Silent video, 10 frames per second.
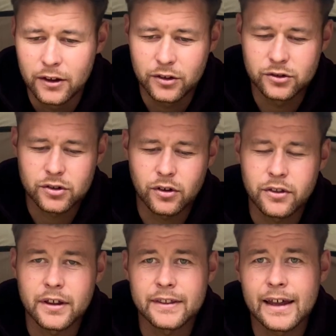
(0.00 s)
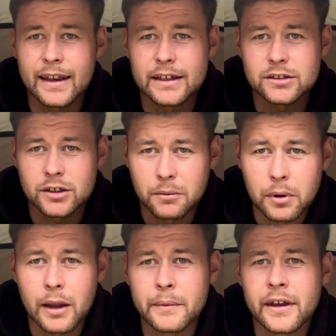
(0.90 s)
you just got to think that lead's going to
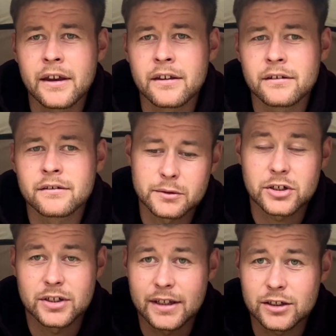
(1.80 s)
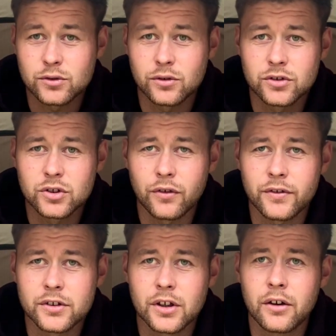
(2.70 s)
plummet in, especially in that sort of
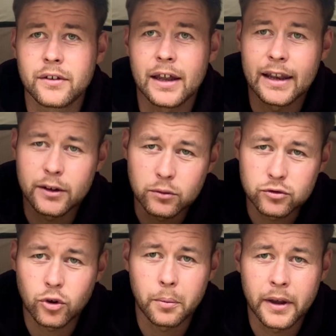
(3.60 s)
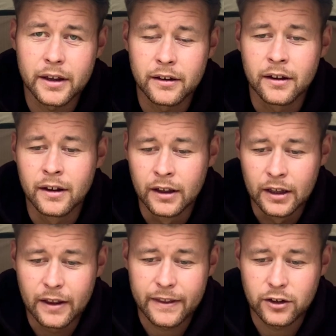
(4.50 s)
softer zone. That lead will drop in,
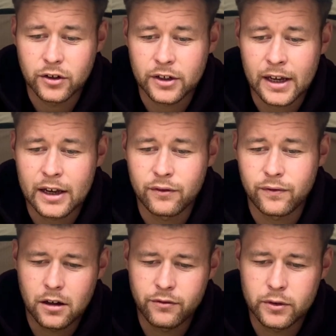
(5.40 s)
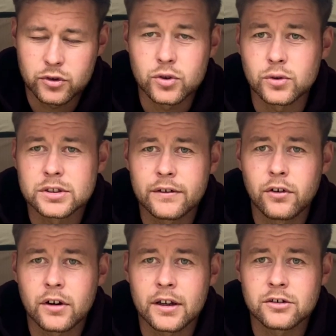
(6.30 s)
then you're going to have a real short stiff
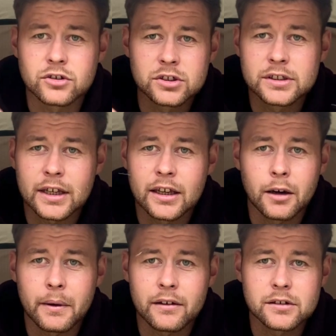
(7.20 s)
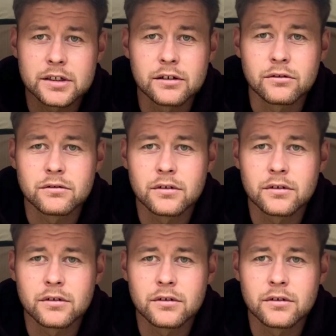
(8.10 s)
hook link just sticking up out the silt.